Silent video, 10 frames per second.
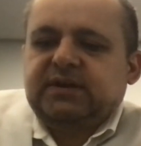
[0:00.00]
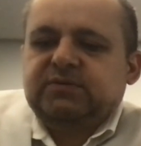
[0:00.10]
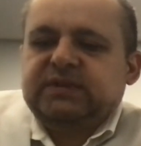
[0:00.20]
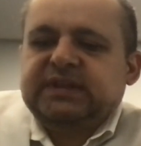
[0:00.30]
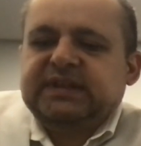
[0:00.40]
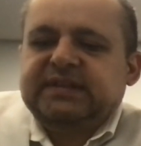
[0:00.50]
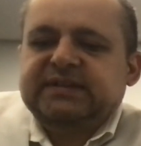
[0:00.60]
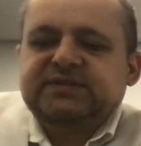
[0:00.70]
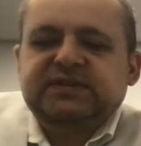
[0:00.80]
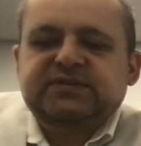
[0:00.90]
you know, th
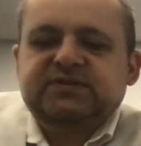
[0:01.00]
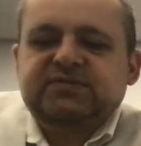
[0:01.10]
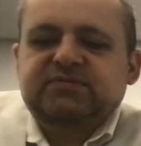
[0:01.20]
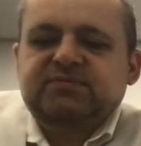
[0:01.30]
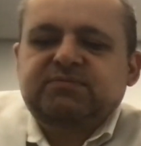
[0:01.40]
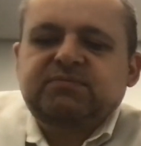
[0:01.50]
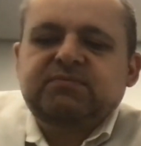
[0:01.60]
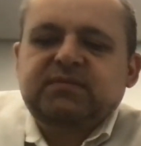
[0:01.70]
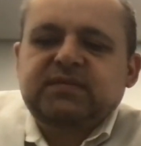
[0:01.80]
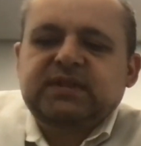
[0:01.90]
this is,
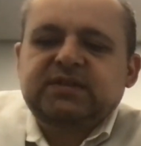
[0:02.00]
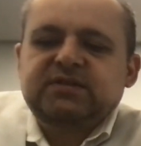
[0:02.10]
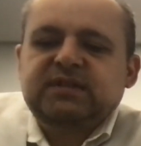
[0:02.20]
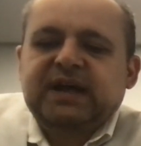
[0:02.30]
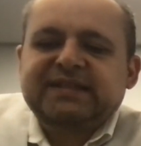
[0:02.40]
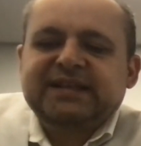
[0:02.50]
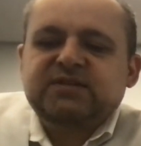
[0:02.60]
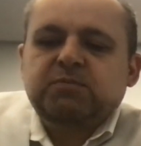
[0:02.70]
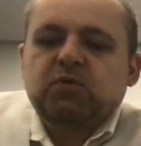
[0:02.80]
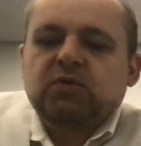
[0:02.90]
I
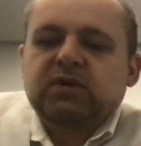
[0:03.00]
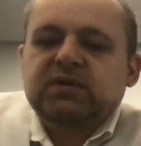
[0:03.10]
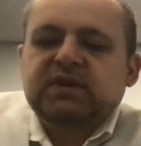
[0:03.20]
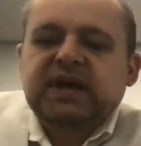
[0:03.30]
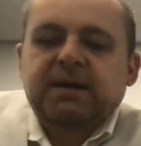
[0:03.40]
think, the more